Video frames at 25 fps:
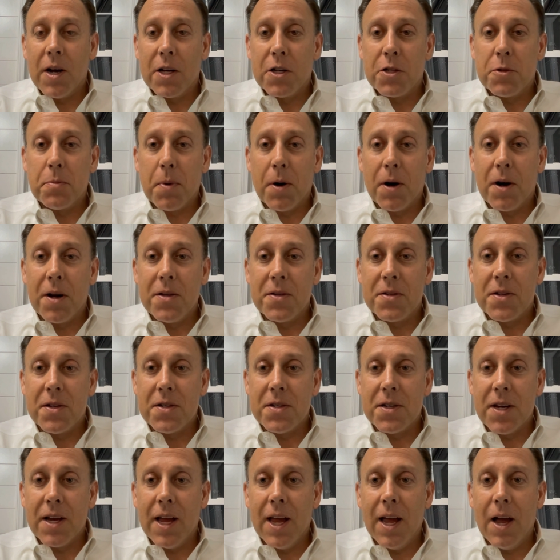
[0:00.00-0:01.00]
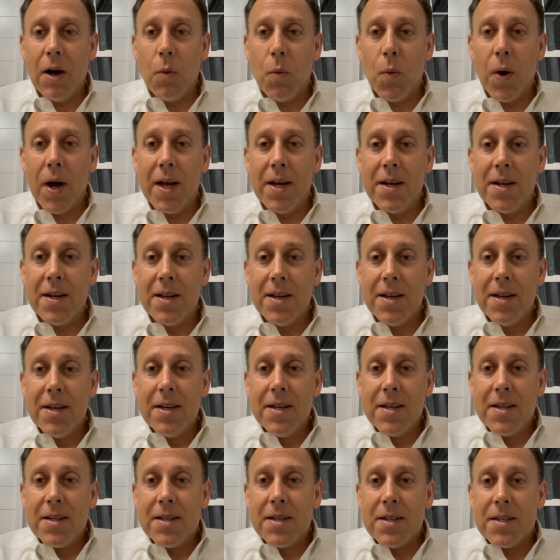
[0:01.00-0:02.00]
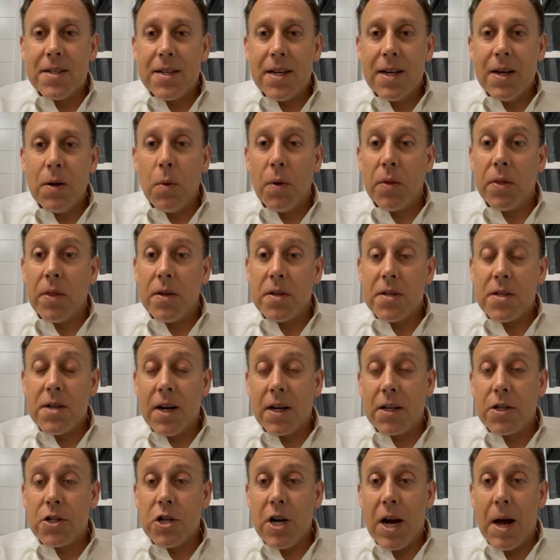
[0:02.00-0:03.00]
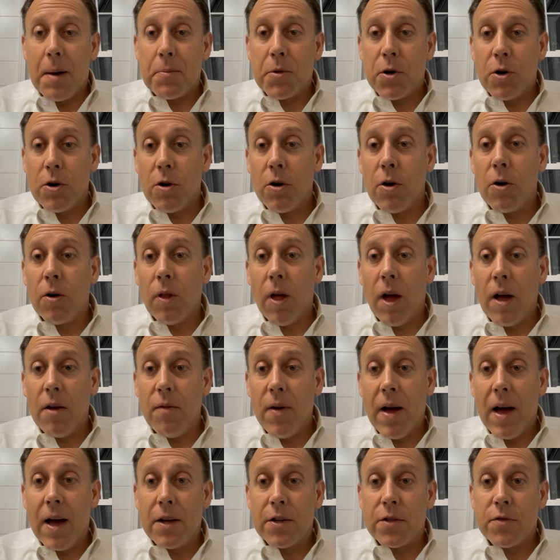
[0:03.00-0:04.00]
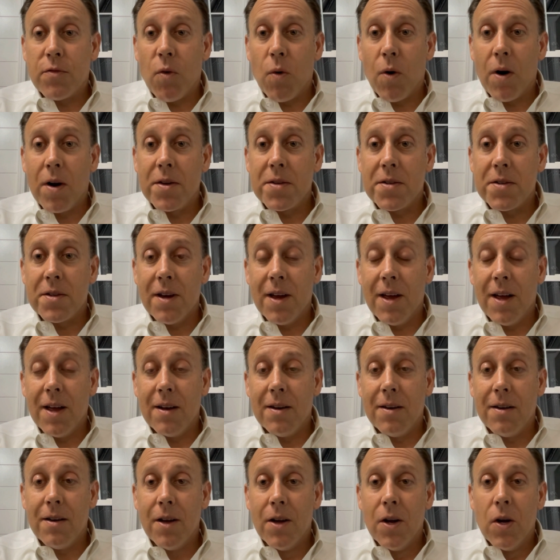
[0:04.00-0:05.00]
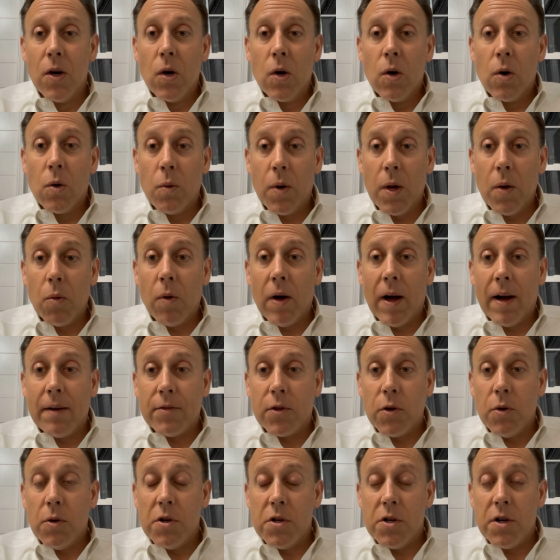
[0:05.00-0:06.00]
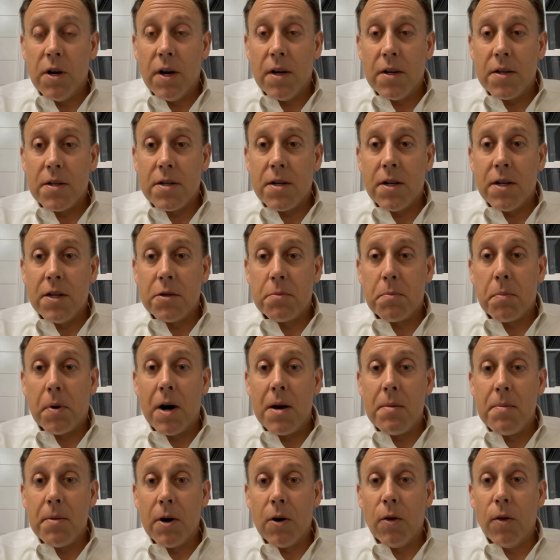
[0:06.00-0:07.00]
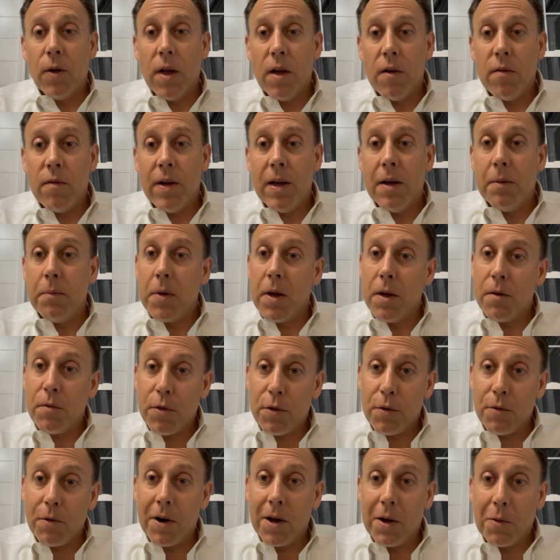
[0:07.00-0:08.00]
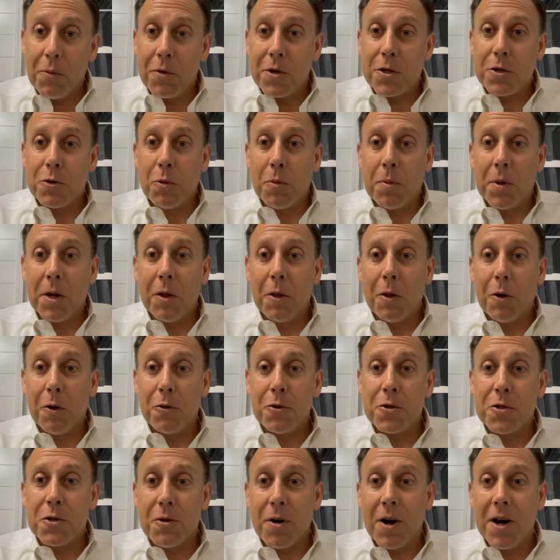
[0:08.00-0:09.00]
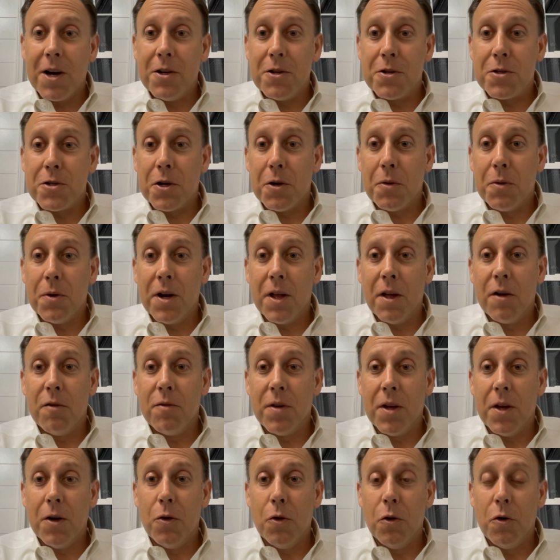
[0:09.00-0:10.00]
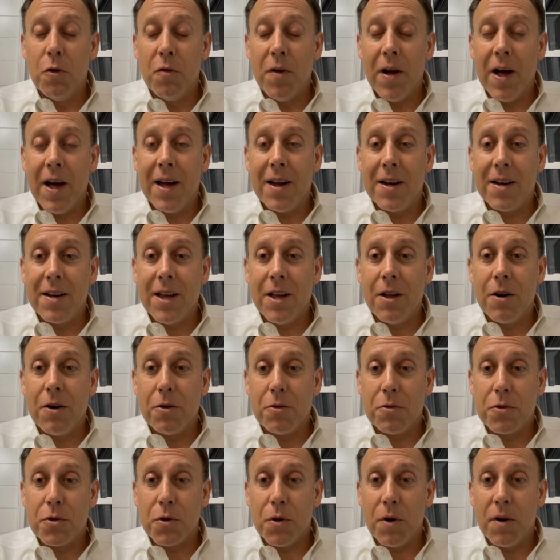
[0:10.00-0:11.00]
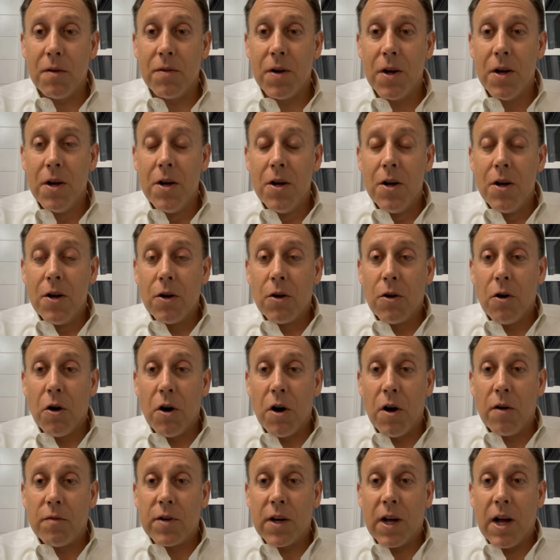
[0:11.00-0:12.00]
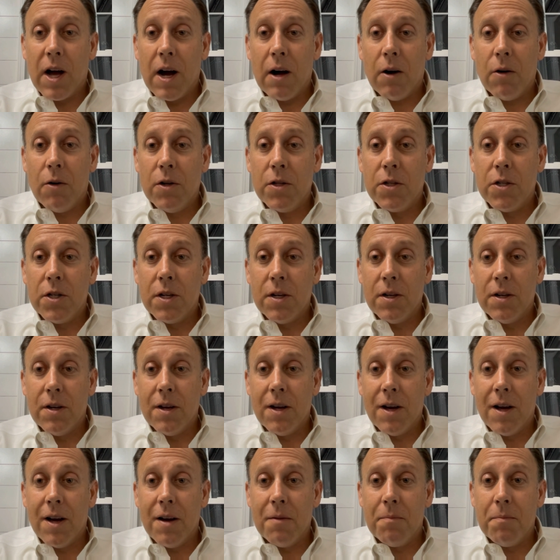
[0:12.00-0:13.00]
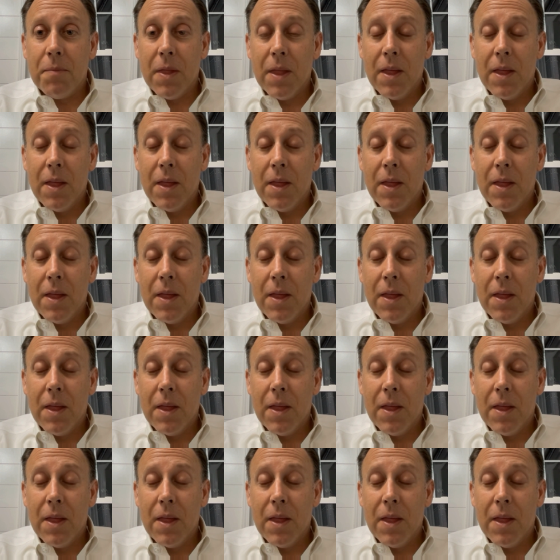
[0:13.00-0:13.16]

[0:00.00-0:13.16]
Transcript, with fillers: experiences and can't wait to see what this next chapter in her life has for us. And we will have to adjust as primarily a family of three, which will be a little strange. So any of you who've had kiddos who have gone off to college and uh,